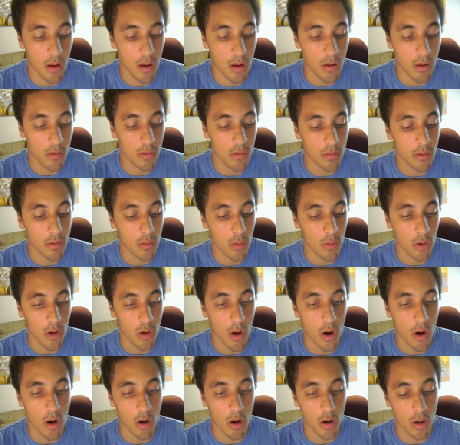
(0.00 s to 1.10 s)
So
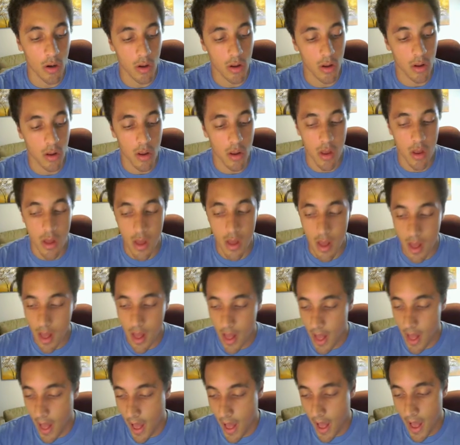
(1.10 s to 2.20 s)
Yarn,
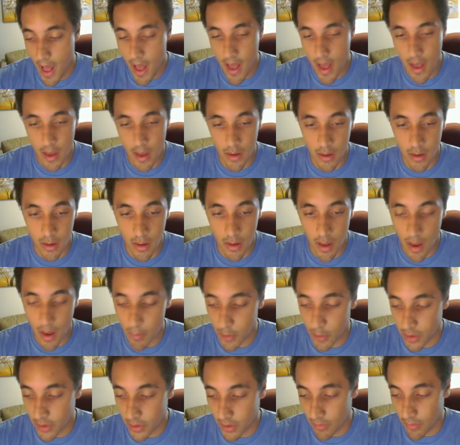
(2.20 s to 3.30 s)
add, I
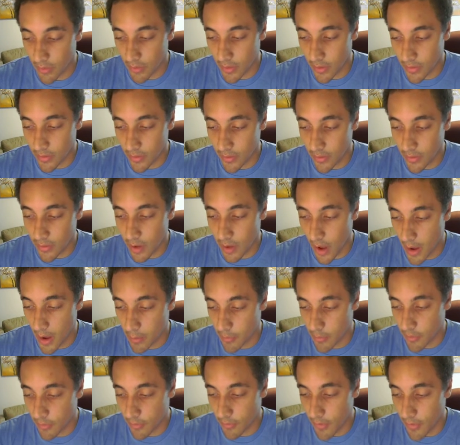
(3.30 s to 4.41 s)
believe it's
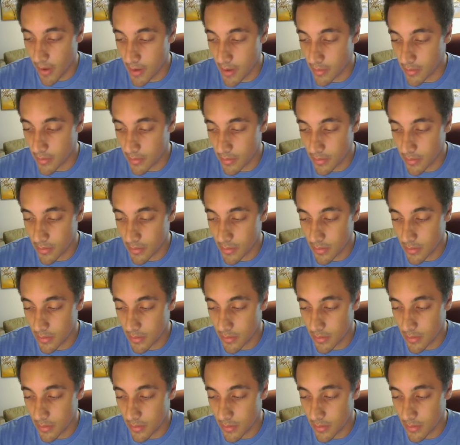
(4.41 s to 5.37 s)
typeface.